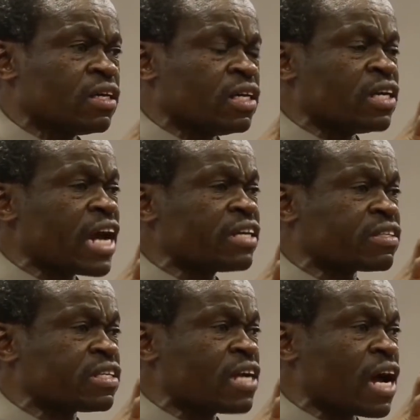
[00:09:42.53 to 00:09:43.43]
In
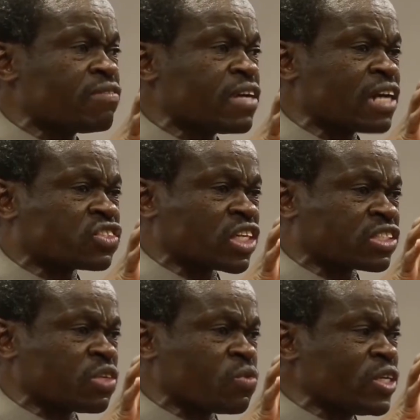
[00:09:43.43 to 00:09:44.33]

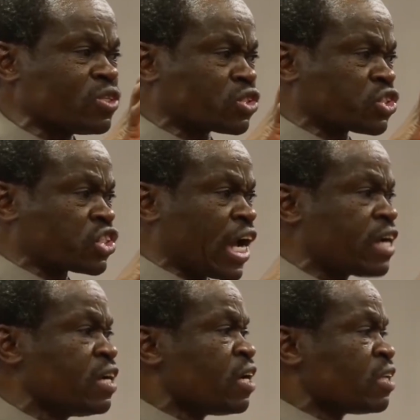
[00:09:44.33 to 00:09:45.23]
1960, we used to
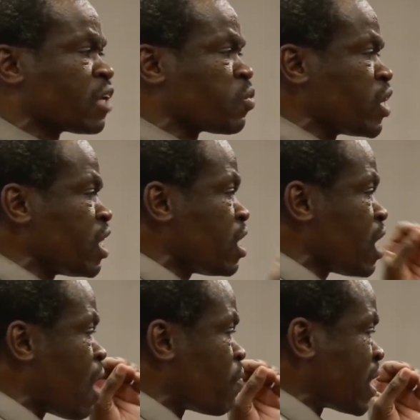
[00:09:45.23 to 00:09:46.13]
say that we
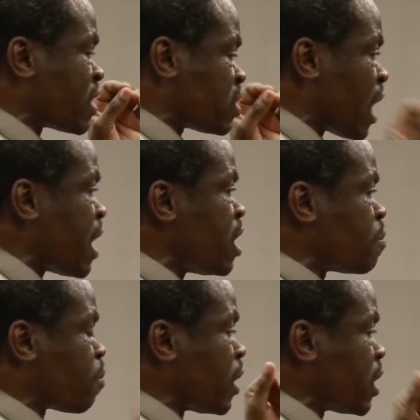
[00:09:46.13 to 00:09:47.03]
have
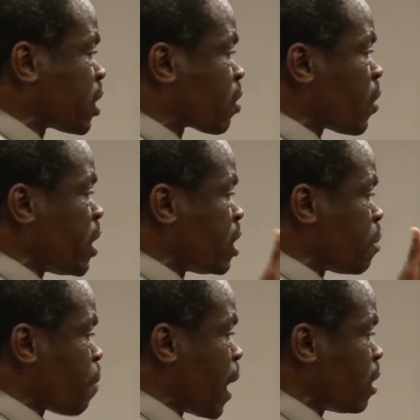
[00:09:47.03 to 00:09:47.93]
attained political
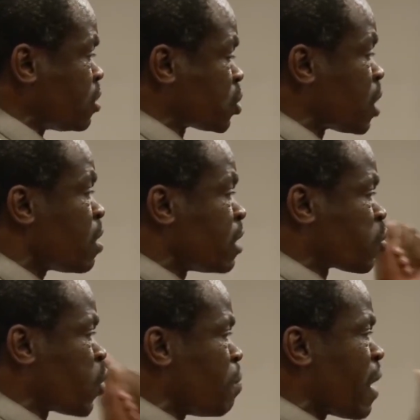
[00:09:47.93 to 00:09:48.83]
independence,
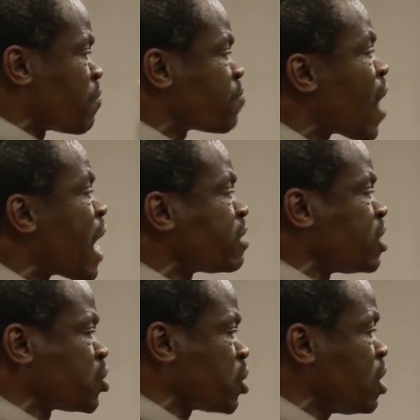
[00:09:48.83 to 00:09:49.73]
that we may fight
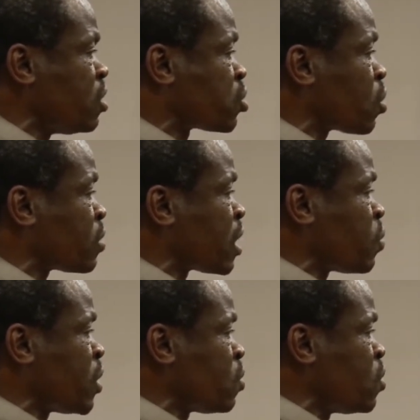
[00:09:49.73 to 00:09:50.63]
disease so
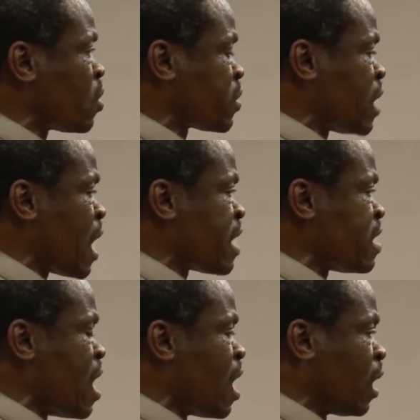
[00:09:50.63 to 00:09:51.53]
that we do not die
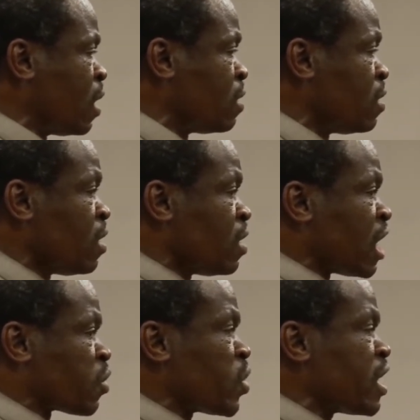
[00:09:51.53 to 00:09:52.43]
young,
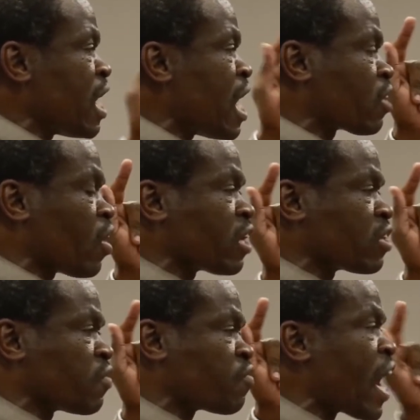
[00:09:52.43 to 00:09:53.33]
that we are
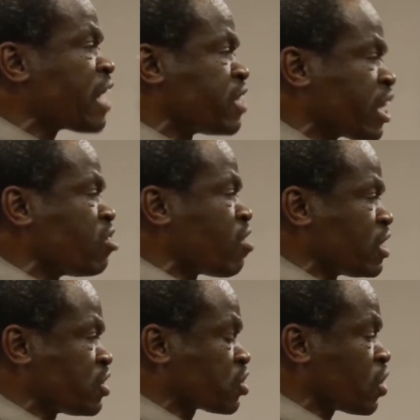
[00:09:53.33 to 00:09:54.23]
going to fight
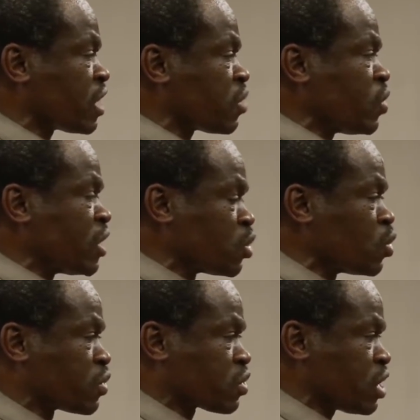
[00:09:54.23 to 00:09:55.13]
ignorance so that we
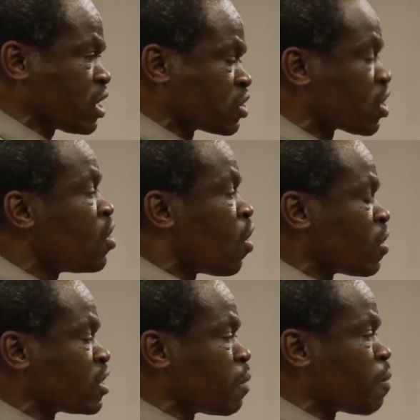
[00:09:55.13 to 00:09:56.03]
do things
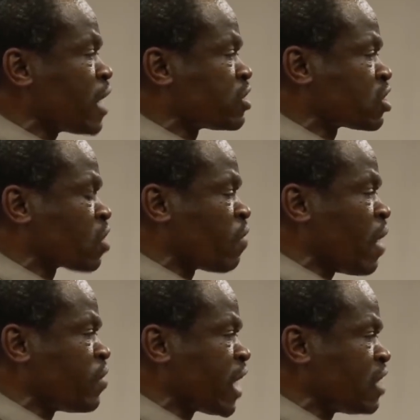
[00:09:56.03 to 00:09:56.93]
on the basis of
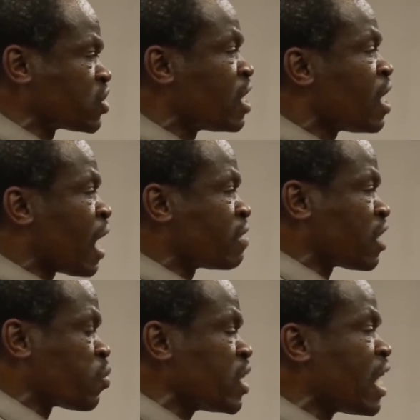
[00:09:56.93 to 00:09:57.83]
evidence, and
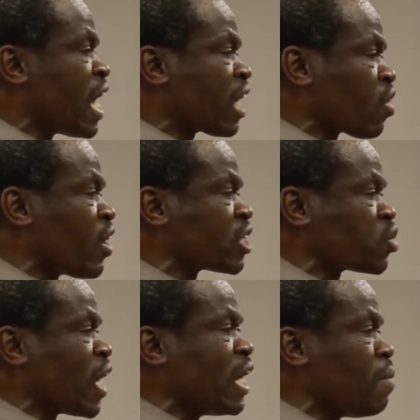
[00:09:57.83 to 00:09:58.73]
that we are going
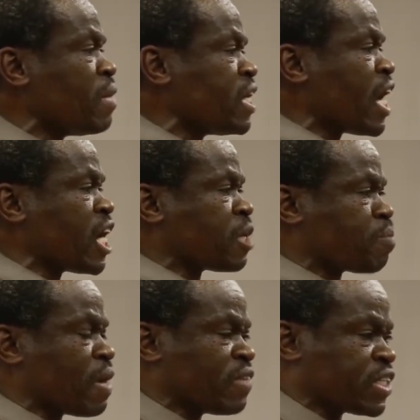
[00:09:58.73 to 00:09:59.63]
to
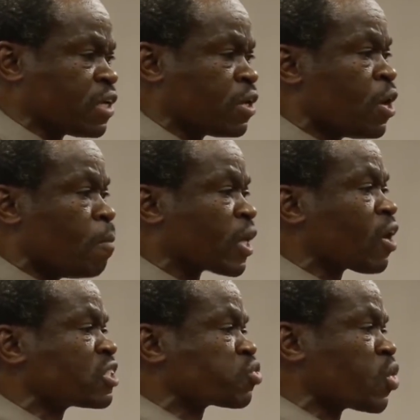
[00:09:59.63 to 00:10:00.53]
eliminate poverty
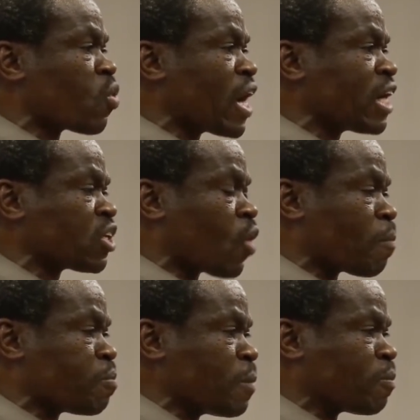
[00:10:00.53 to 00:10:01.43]
because we want
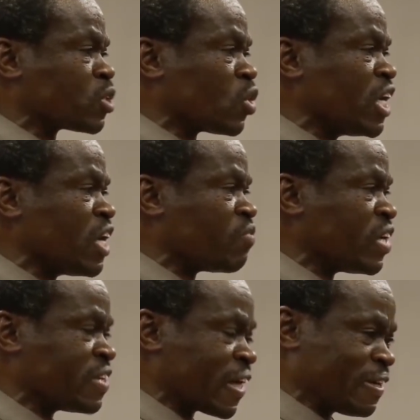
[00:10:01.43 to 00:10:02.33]
our people to live
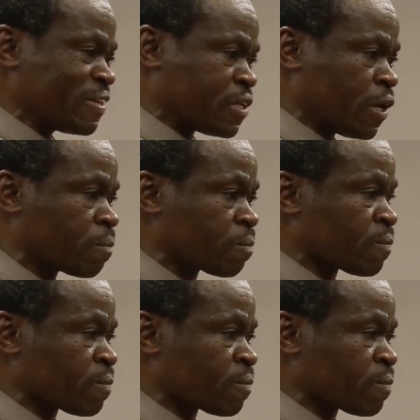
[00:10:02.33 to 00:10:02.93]
in dignity.